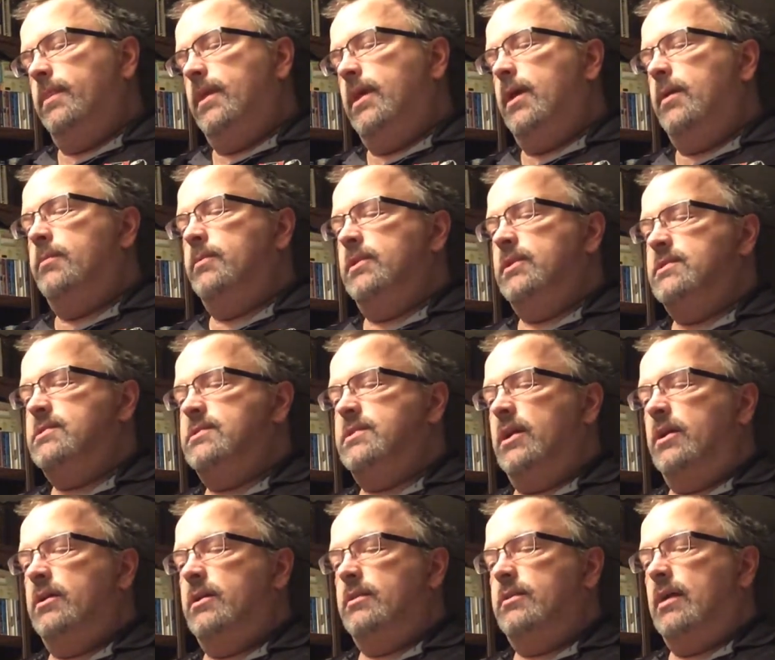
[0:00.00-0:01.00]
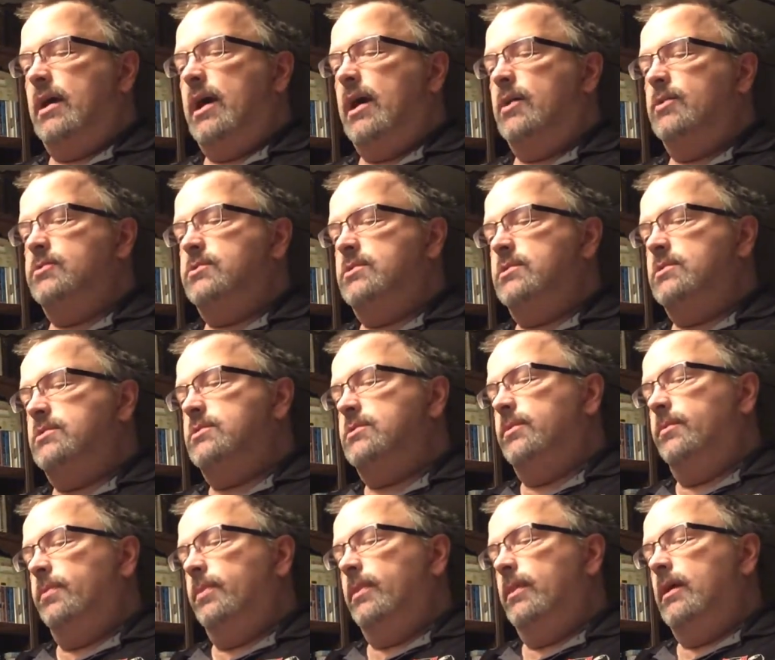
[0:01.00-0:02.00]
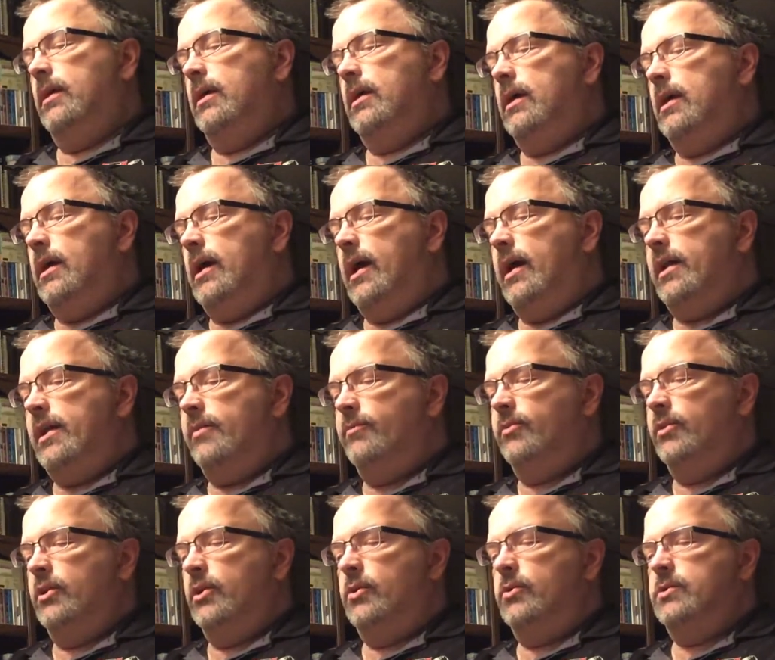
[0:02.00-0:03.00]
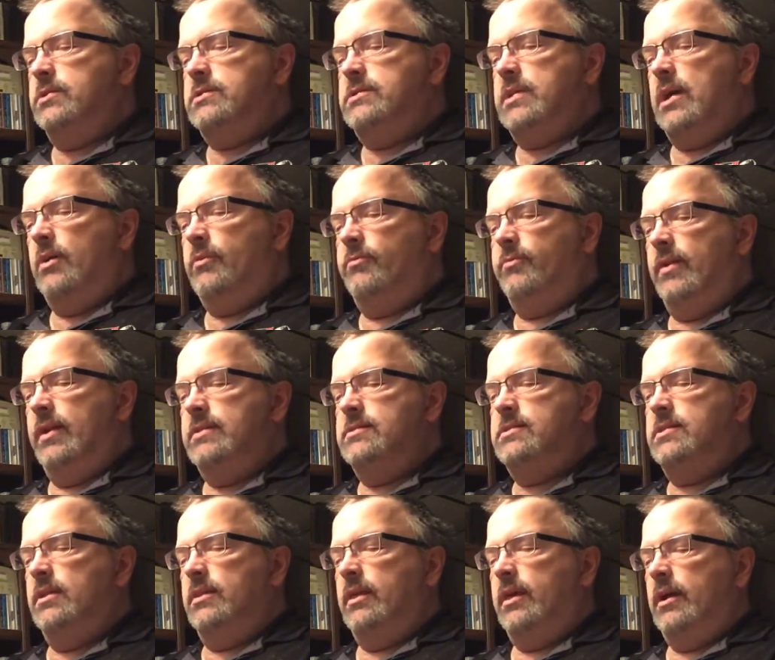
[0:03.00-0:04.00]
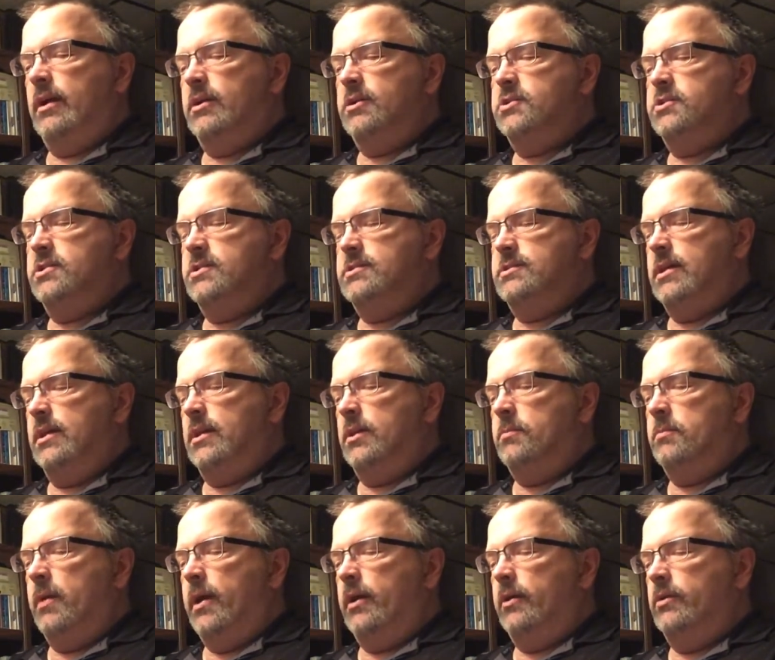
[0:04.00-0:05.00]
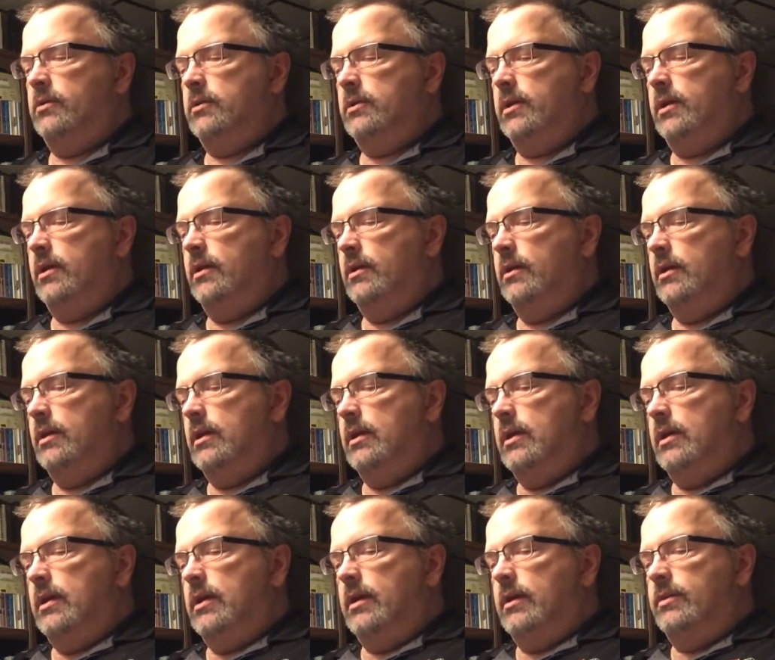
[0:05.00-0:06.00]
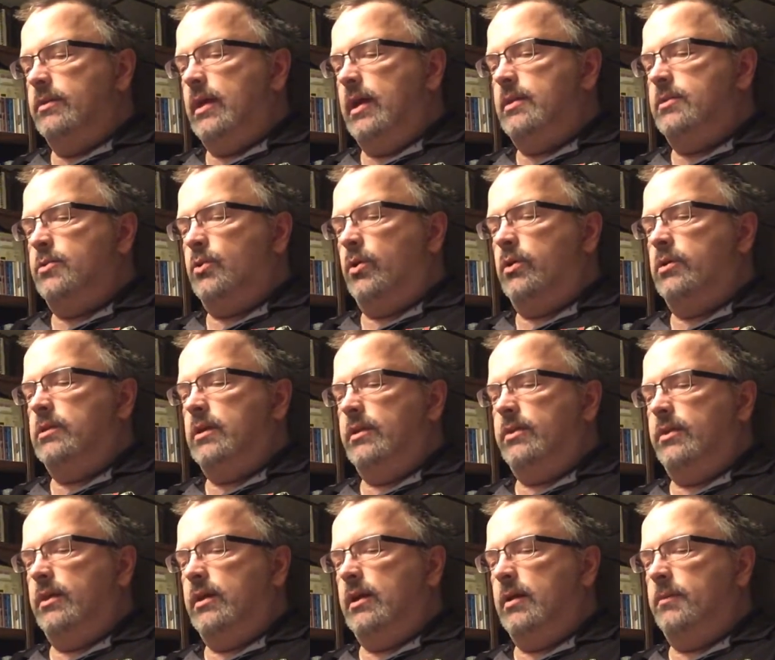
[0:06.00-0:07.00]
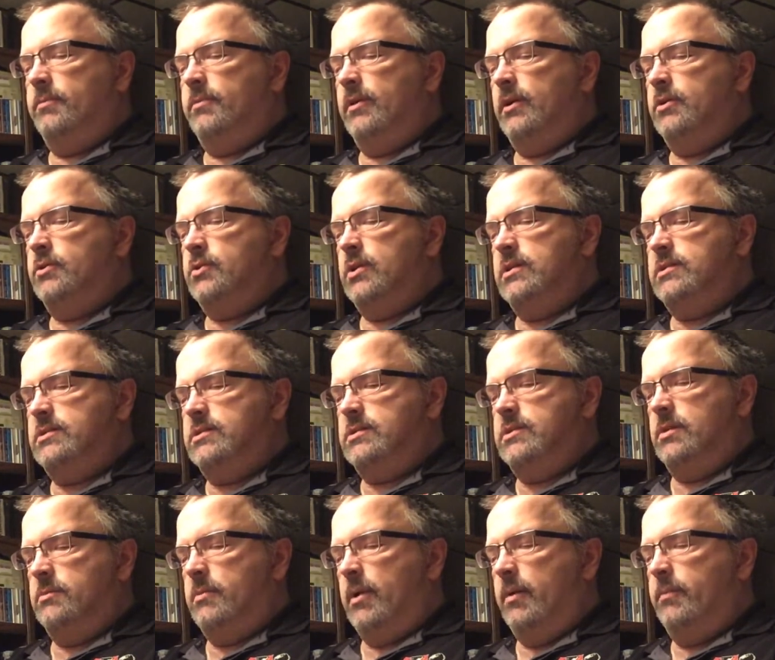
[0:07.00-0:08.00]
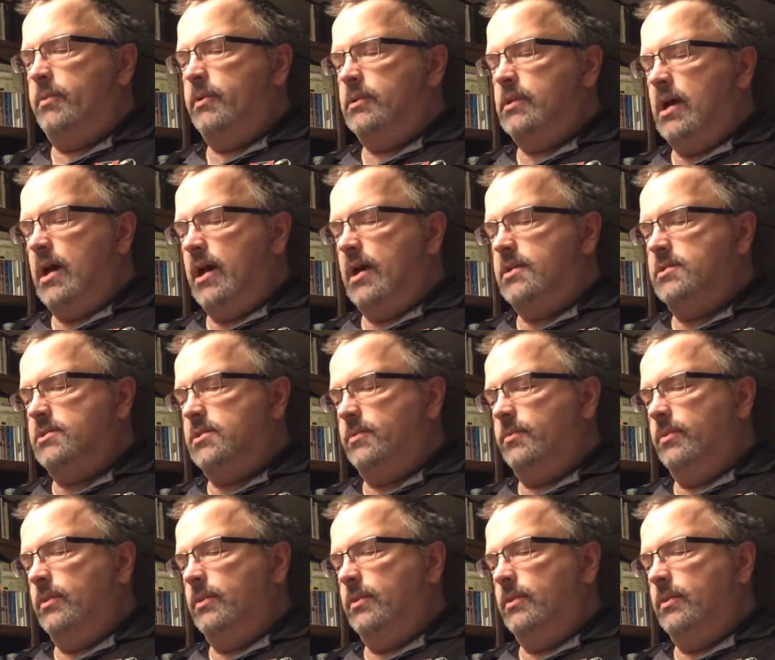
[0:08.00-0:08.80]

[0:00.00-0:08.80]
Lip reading: Emily stared at the houses. I never noticed how fancy they are, she said admiringly. That doily thing up there dresses them up a lot.